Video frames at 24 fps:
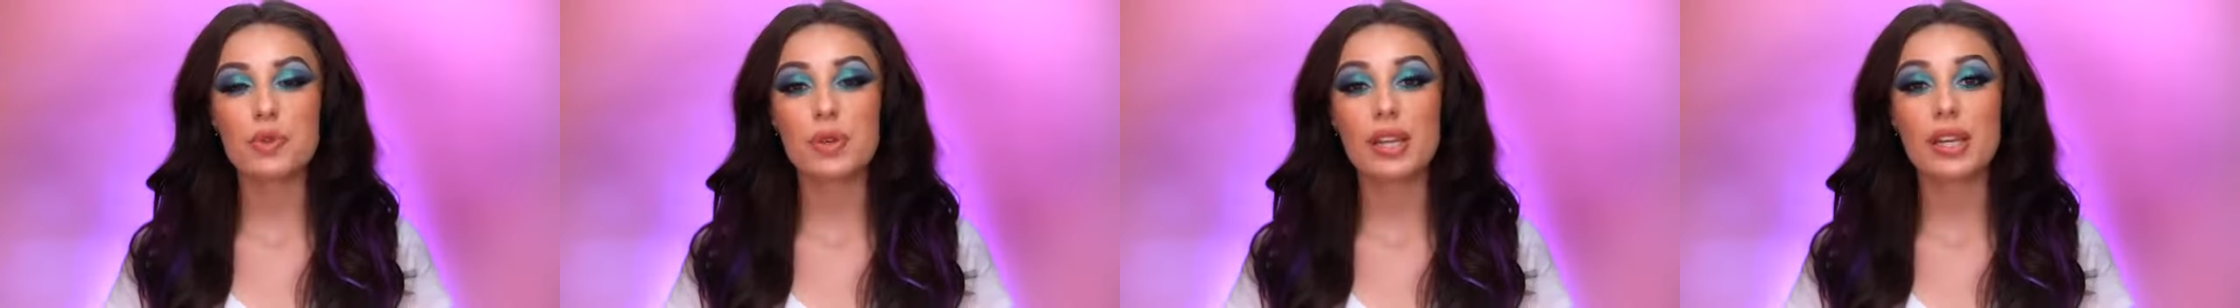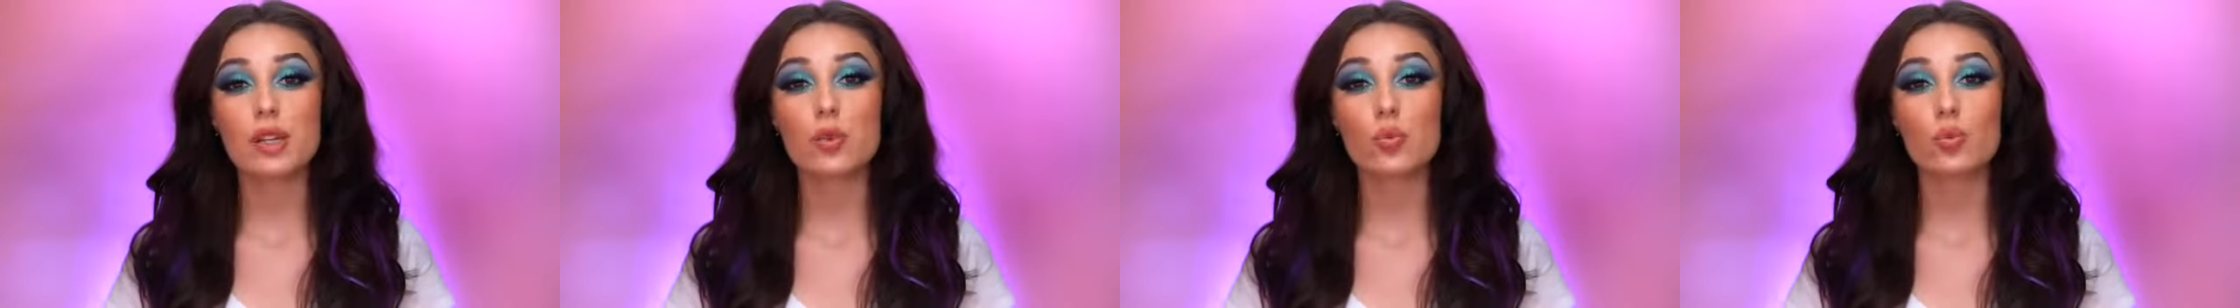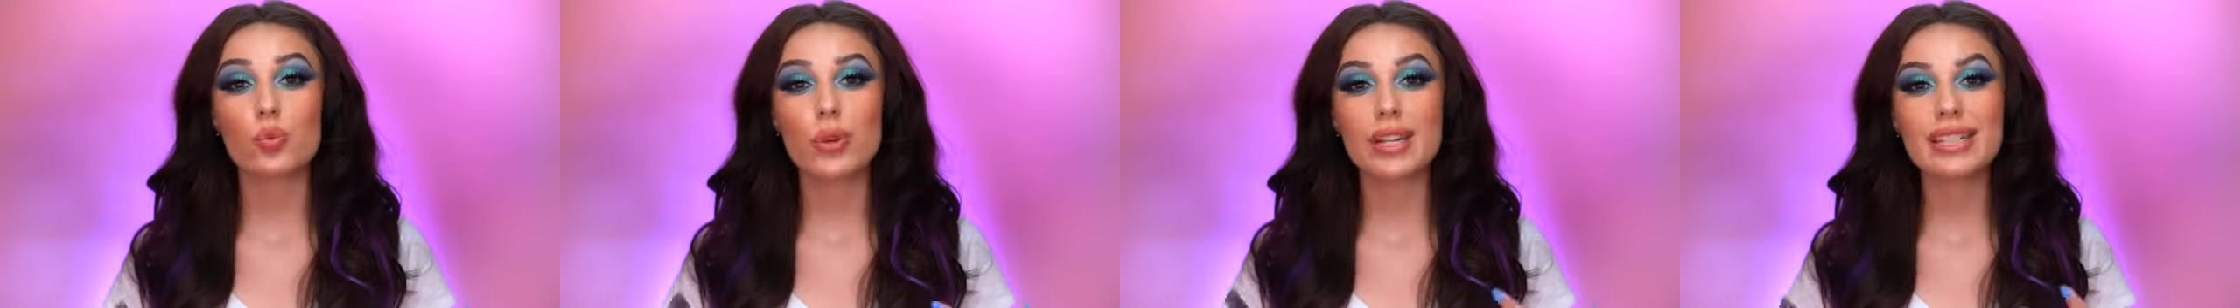you
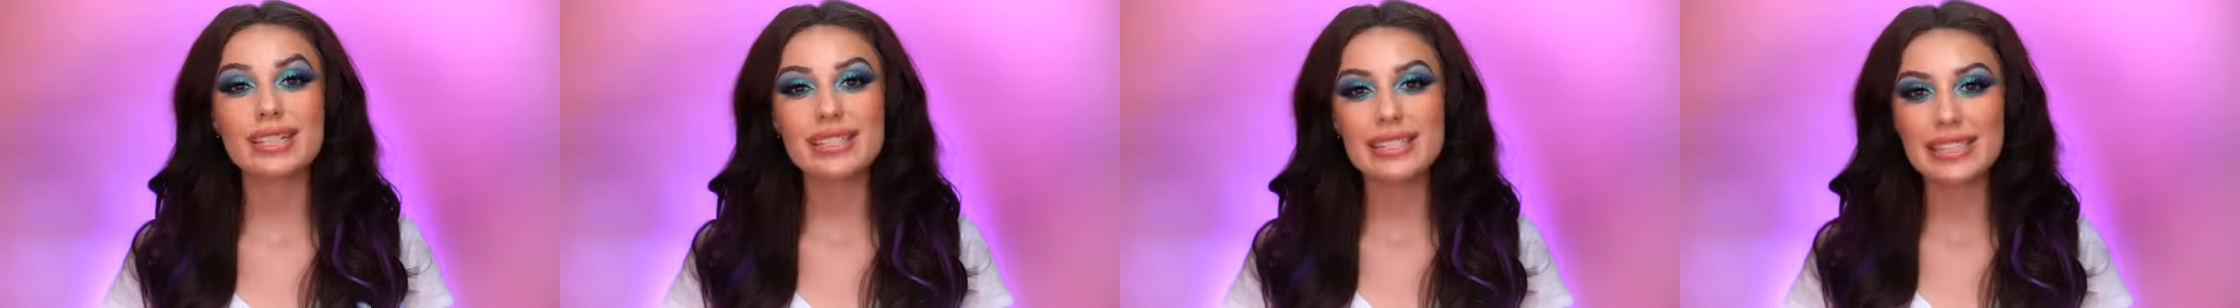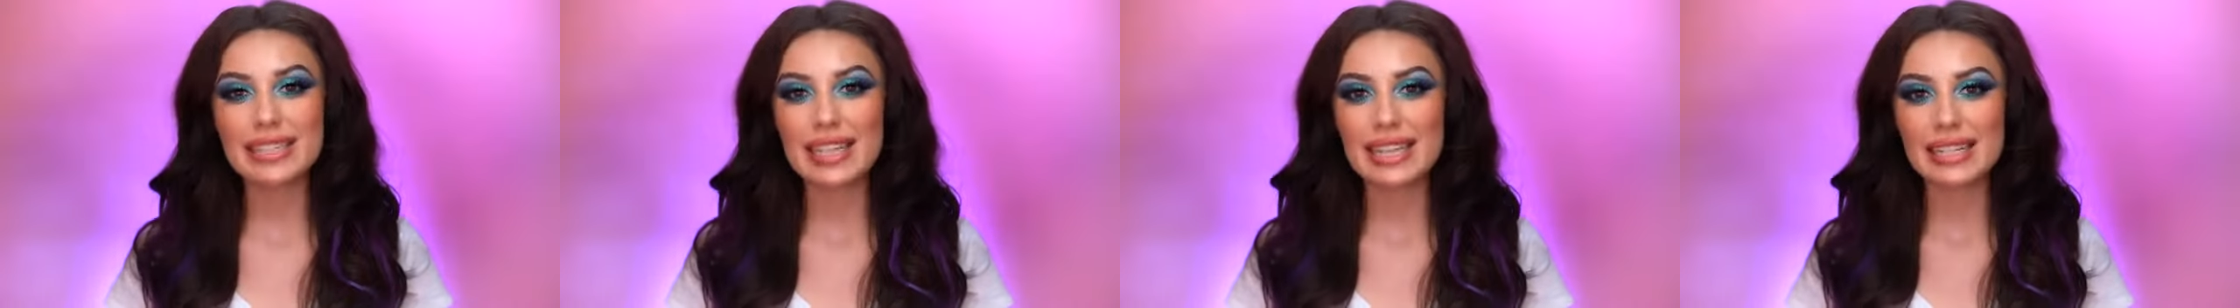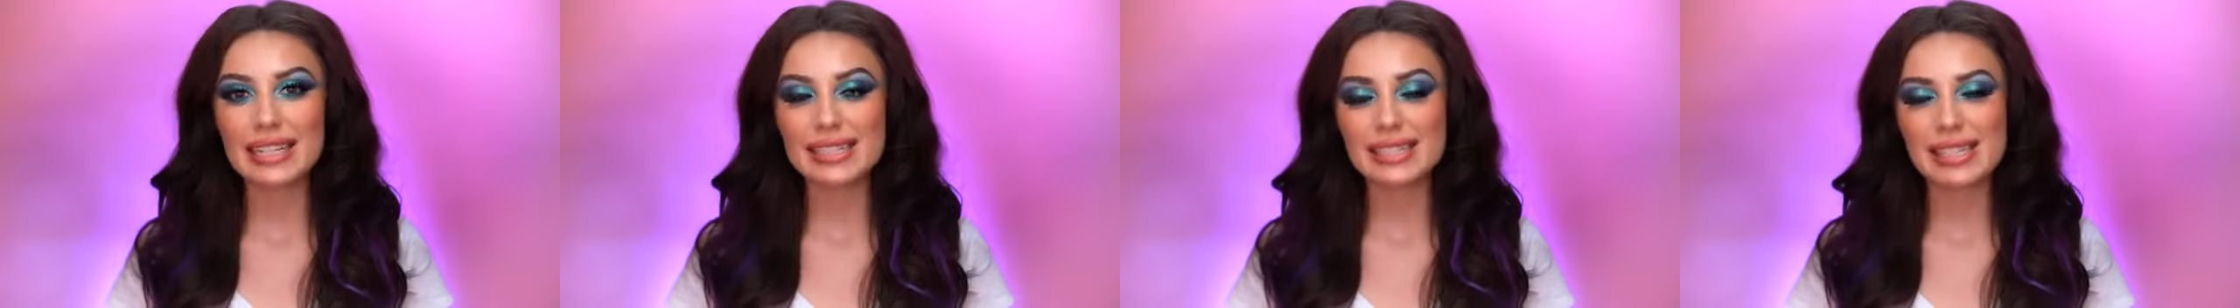can rinse
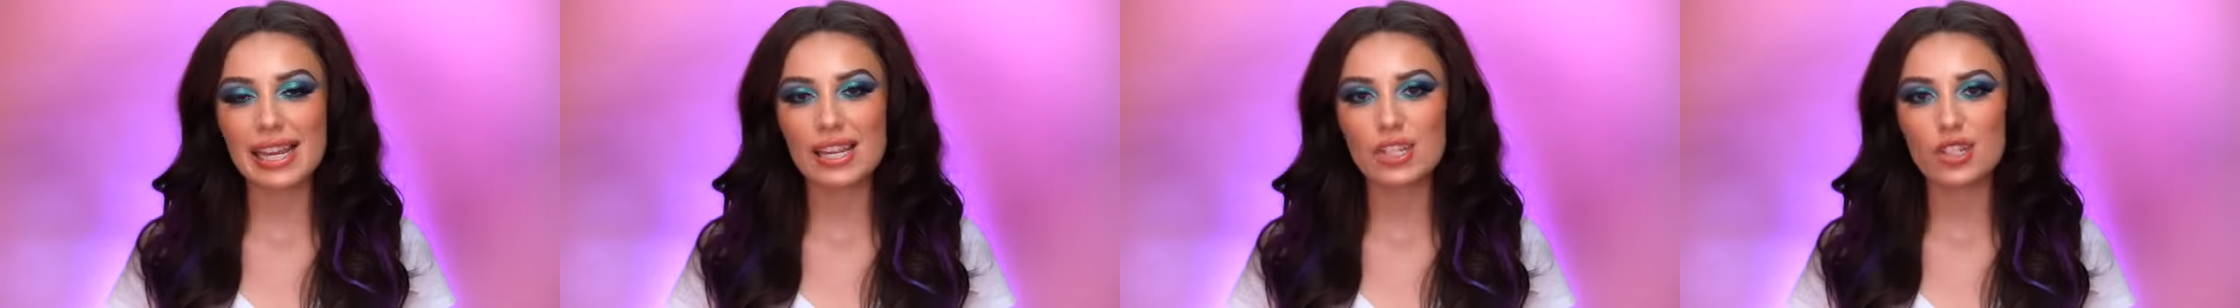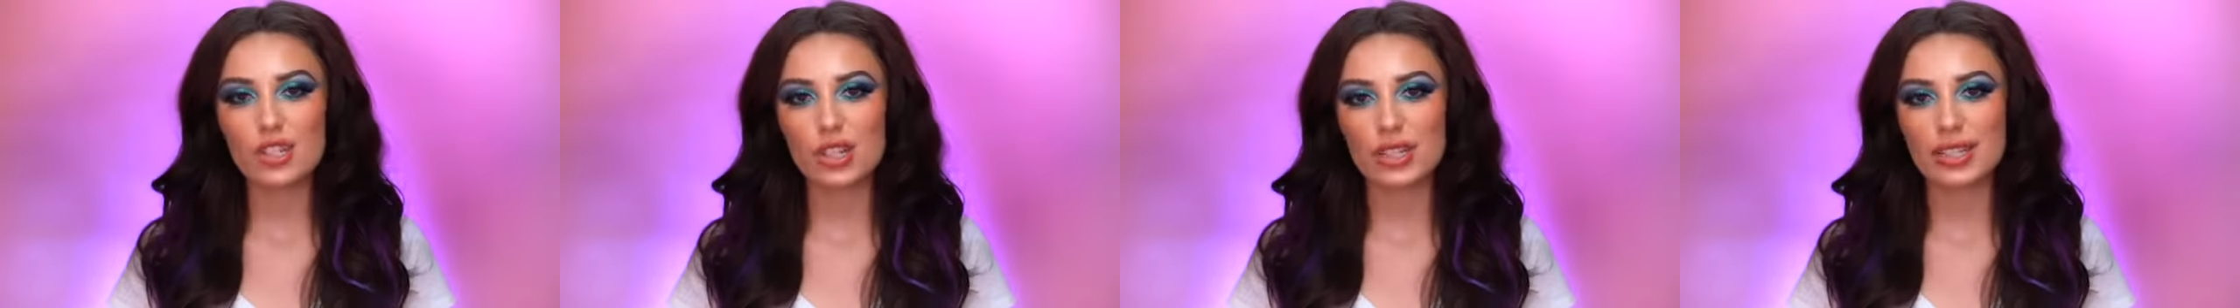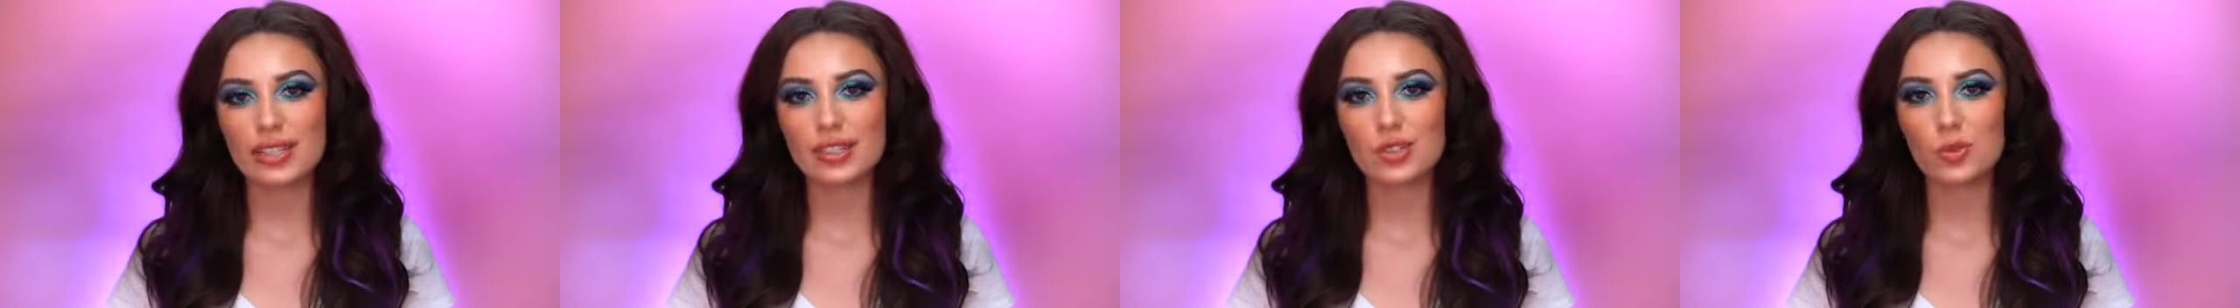the
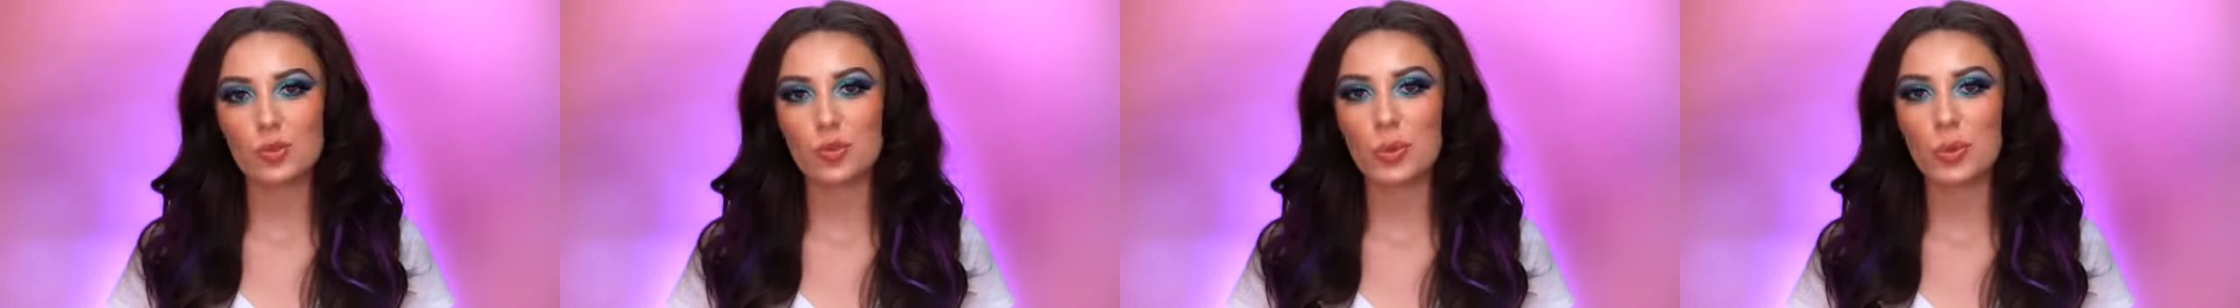extensions,